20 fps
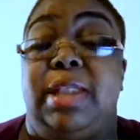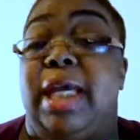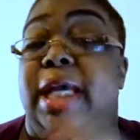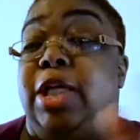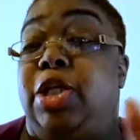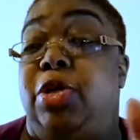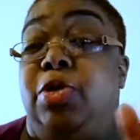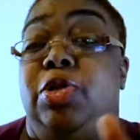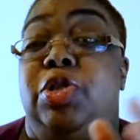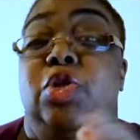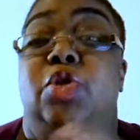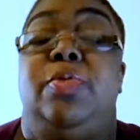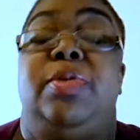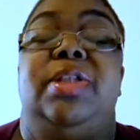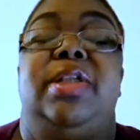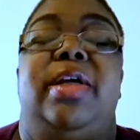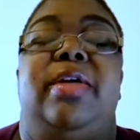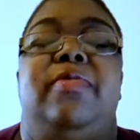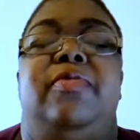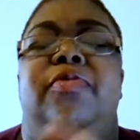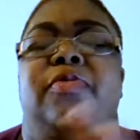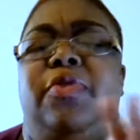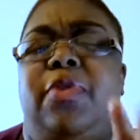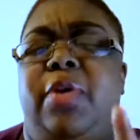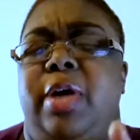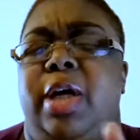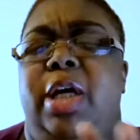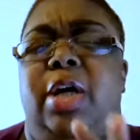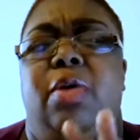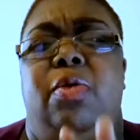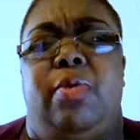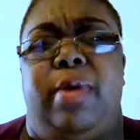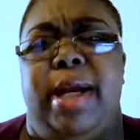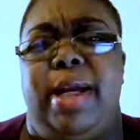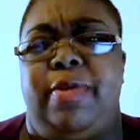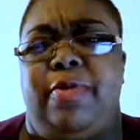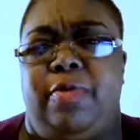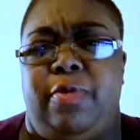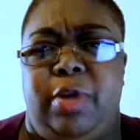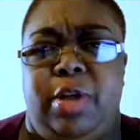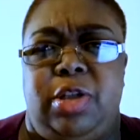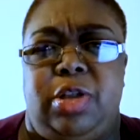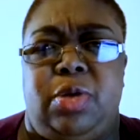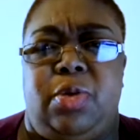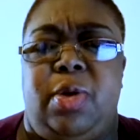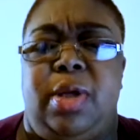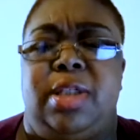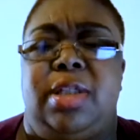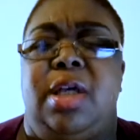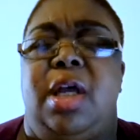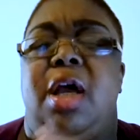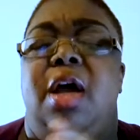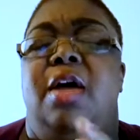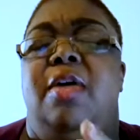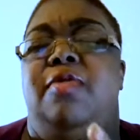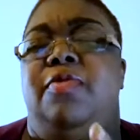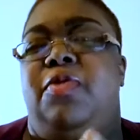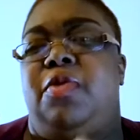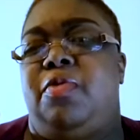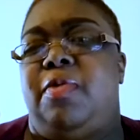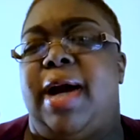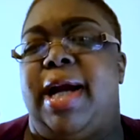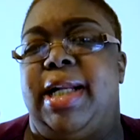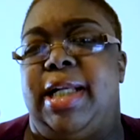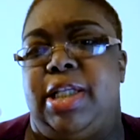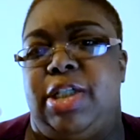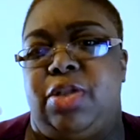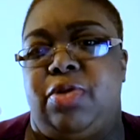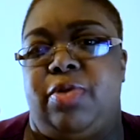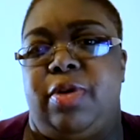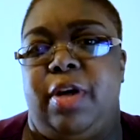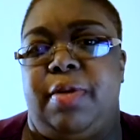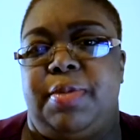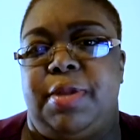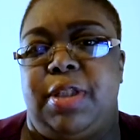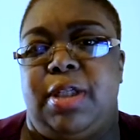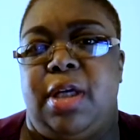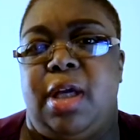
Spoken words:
and YouTube is a very great resource for writing scripts.